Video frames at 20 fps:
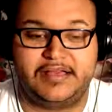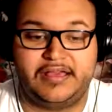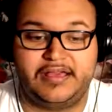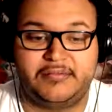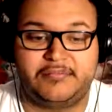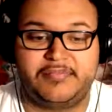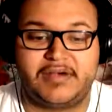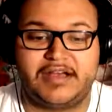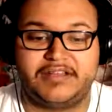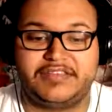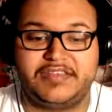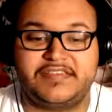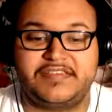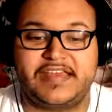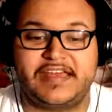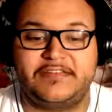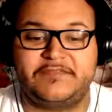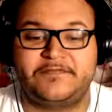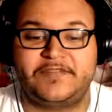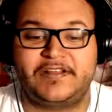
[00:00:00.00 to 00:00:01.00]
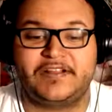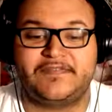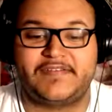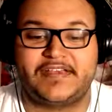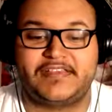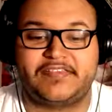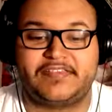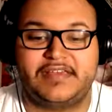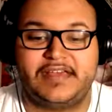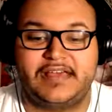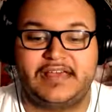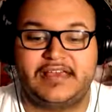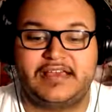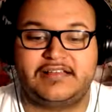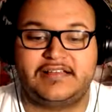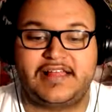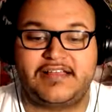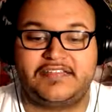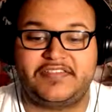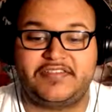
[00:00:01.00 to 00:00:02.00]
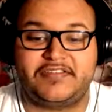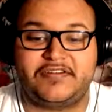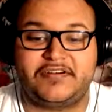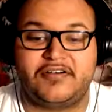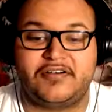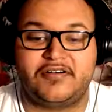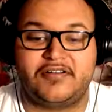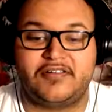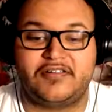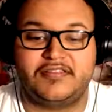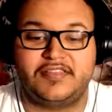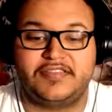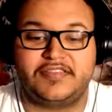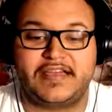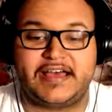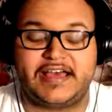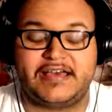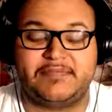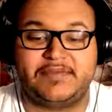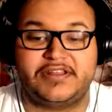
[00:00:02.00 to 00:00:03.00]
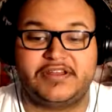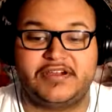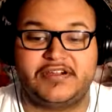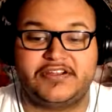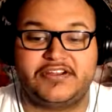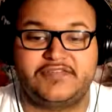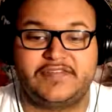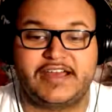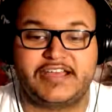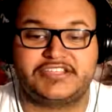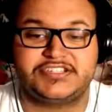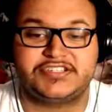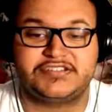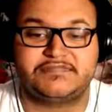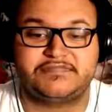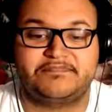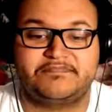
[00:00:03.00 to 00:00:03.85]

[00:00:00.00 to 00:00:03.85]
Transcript: Monty sat in front of us, glancing all the time in our direction.